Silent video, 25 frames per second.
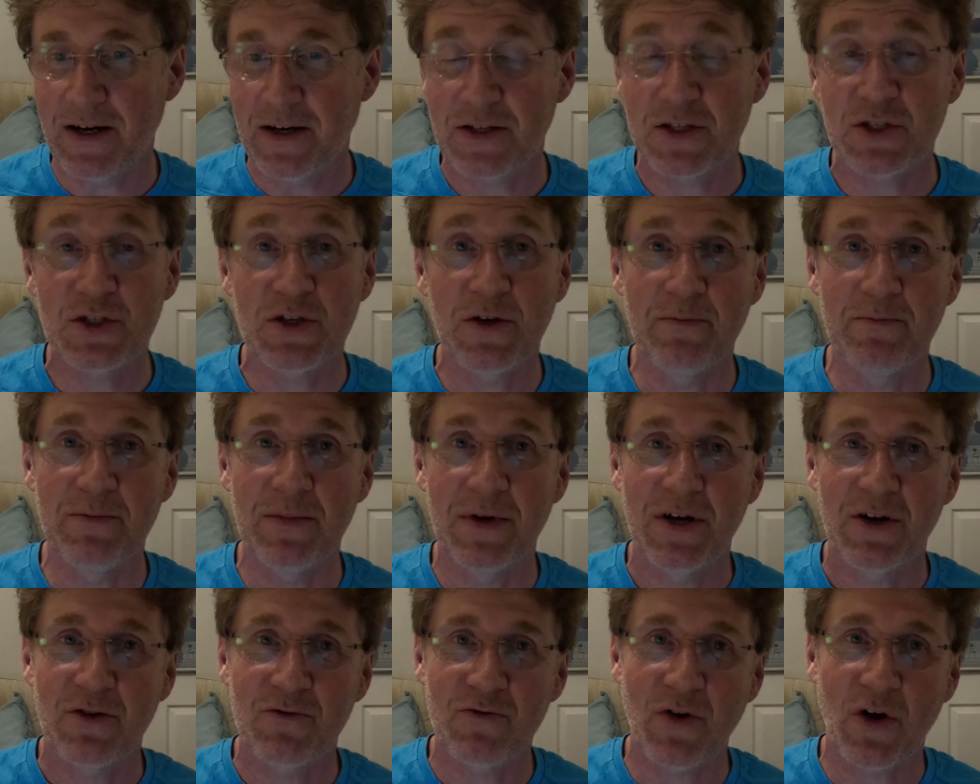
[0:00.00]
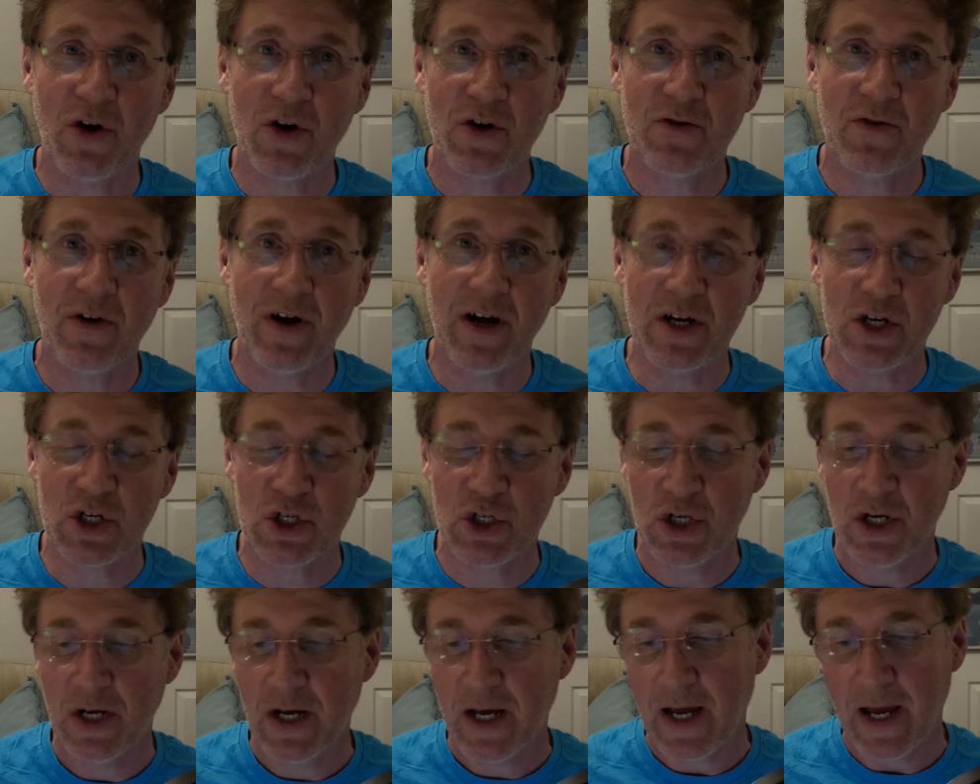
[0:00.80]
some rock
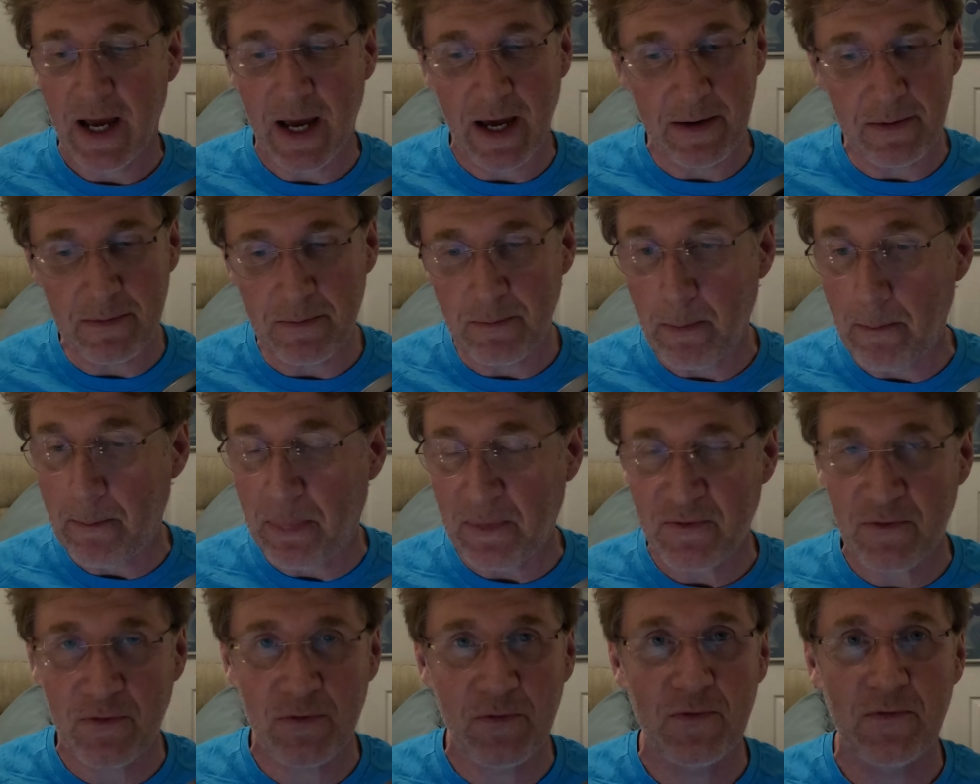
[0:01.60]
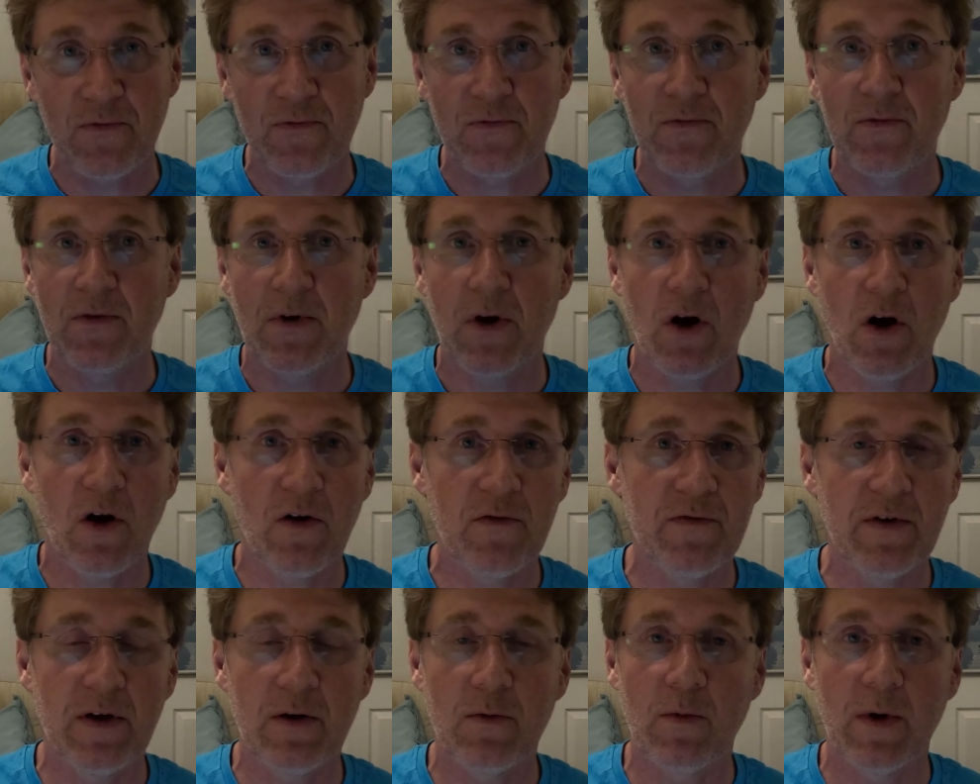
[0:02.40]
crush, and poof,
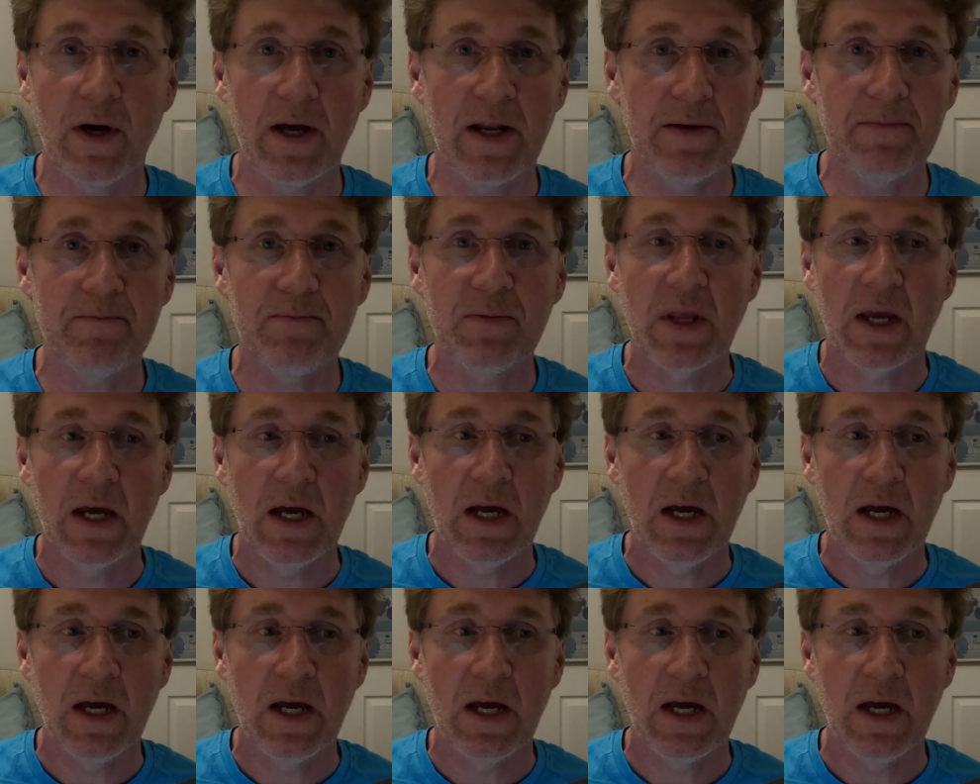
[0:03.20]
off it went.